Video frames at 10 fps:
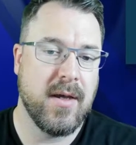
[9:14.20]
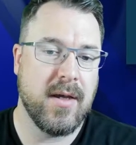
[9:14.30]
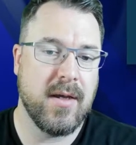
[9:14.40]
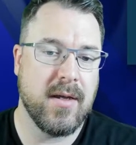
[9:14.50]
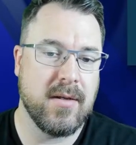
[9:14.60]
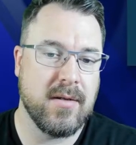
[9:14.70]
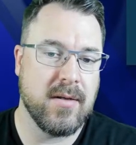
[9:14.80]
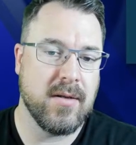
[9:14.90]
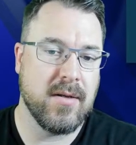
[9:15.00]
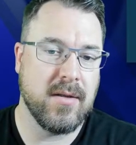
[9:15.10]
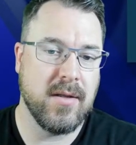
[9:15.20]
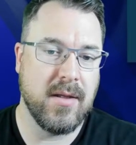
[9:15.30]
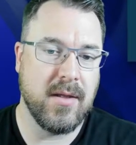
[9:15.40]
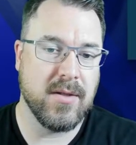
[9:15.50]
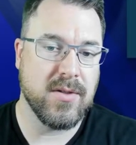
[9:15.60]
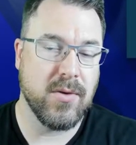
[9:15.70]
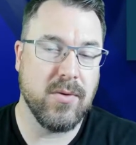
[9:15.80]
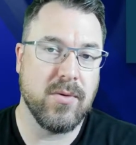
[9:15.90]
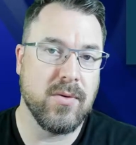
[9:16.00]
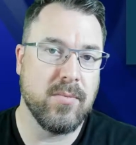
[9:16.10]
and the
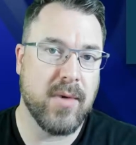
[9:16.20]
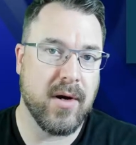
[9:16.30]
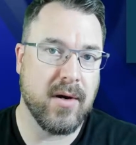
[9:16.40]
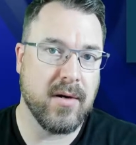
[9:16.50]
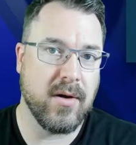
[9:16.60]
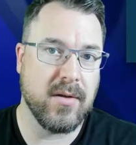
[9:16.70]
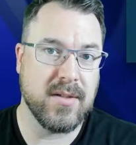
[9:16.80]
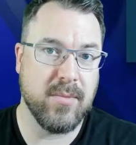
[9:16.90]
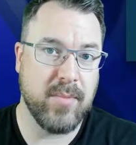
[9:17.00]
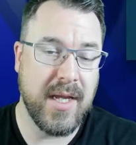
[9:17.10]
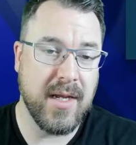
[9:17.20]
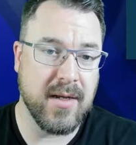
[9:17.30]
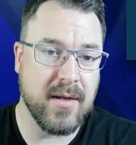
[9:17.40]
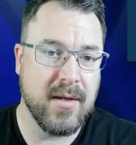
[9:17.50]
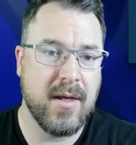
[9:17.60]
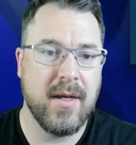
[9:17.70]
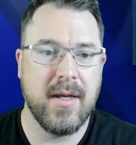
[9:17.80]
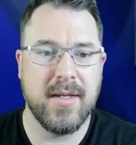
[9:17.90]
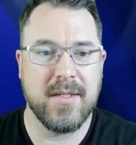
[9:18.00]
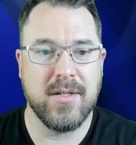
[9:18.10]
Soul part called Subpoena
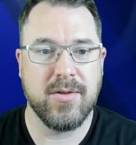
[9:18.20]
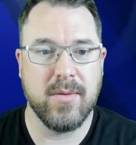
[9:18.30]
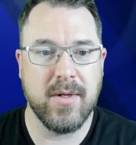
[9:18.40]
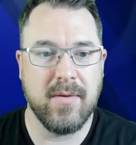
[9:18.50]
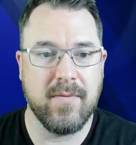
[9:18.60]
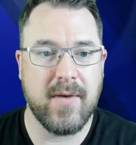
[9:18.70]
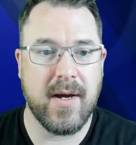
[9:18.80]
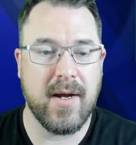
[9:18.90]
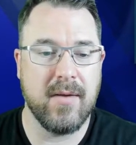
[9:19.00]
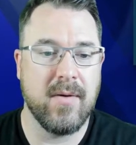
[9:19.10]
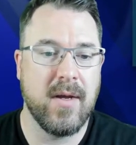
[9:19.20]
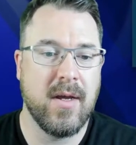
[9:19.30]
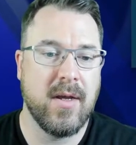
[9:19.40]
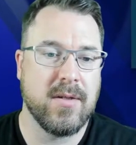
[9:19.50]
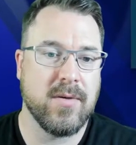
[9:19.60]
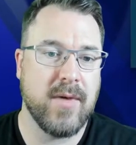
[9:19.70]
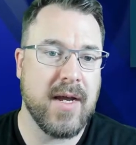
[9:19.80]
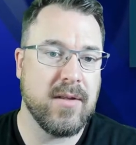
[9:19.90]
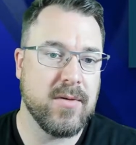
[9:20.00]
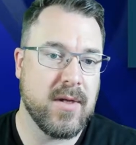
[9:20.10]
is contributing 5. So if we
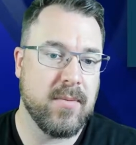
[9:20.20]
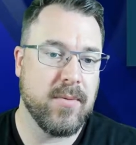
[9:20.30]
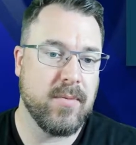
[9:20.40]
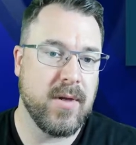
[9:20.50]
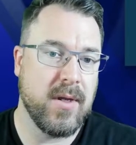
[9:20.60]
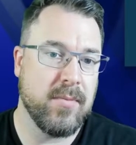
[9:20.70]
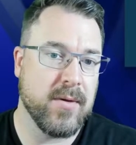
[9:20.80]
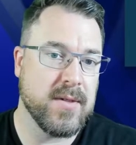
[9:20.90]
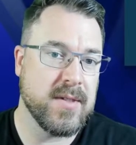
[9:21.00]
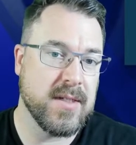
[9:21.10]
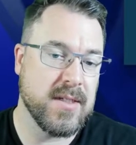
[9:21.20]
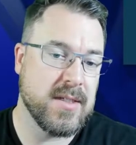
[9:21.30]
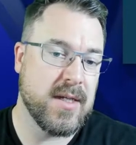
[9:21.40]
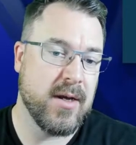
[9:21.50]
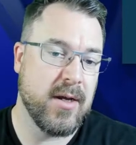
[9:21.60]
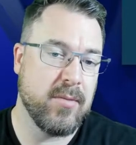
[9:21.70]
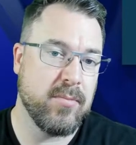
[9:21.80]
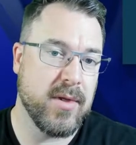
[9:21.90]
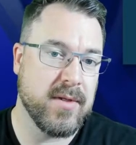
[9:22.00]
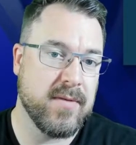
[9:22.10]
add those up, 3 plus 6 is 9,
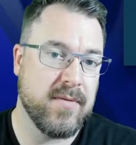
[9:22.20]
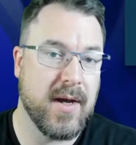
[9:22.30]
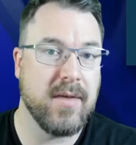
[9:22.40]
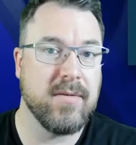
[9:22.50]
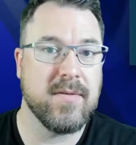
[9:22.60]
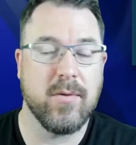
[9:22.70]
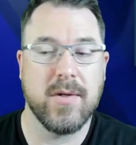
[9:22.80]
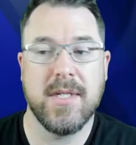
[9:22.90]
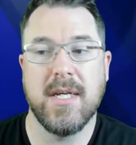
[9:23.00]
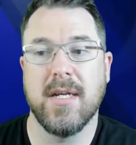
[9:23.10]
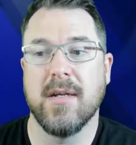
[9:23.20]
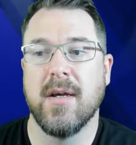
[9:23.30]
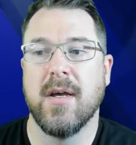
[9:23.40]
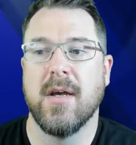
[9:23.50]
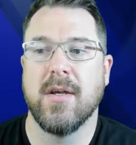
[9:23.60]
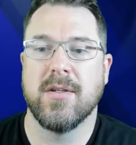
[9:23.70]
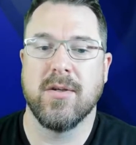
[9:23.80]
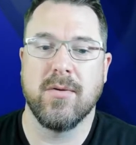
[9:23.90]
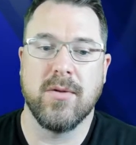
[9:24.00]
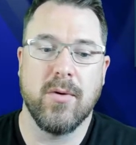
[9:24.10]
plus 5 is 14.
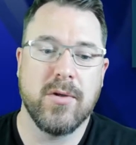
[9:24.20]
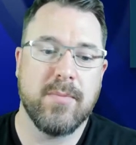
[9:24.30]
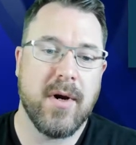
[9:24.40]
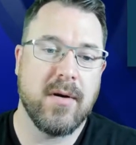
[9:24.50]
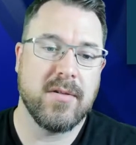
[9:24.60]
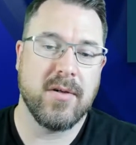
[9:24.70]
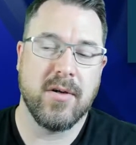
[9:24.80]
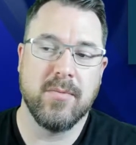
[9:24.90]
So those parts are